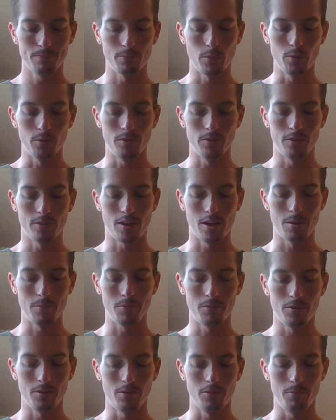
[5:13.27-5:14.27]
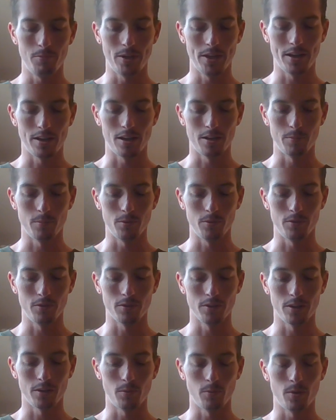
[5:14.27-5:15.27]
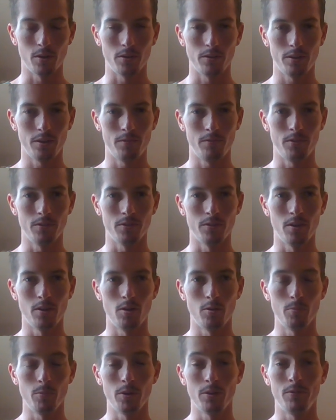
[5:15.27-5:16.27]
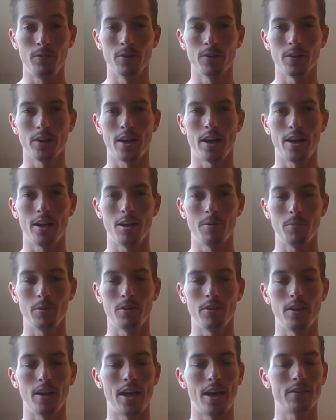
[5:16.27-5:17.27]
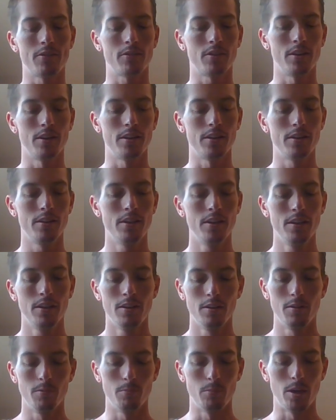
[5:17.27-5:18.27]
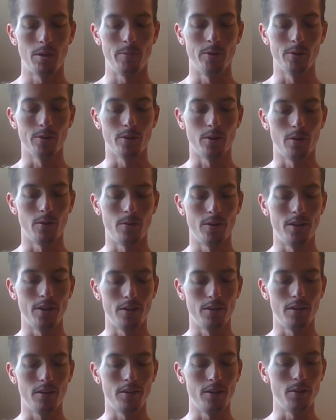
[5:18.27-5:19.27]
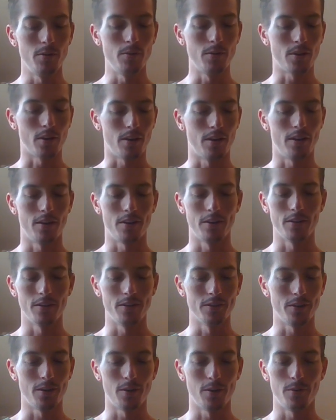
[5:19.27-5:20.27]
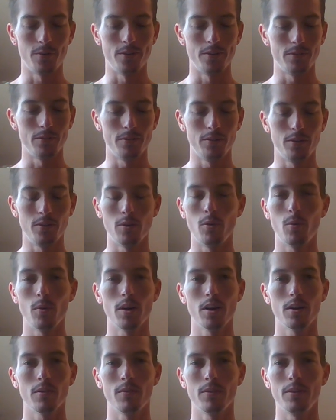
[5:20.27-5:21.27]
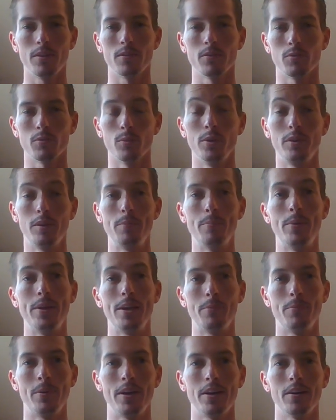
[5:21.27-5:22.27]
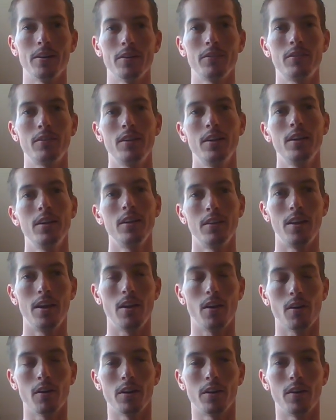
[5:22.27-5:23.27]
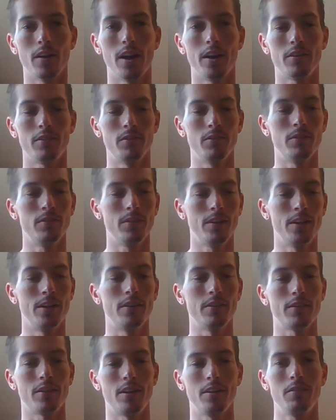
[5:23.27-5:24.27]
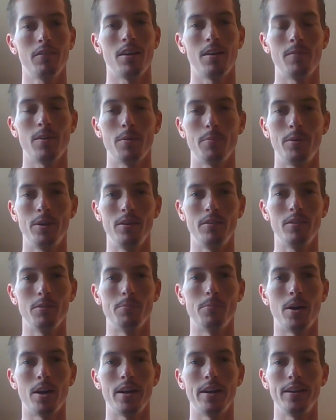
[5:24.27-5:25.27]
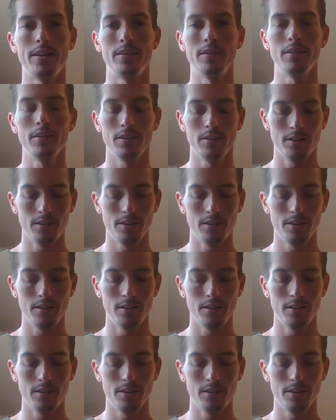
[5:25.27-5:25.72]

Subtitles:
Most of the times those big animals are going to want to leave you alone. But if you're a guy up in Alaska, maybe you're going into the Yukon, or you're going, wherever there's really big bears, they are aggressive, and it's nice to have that peace of mind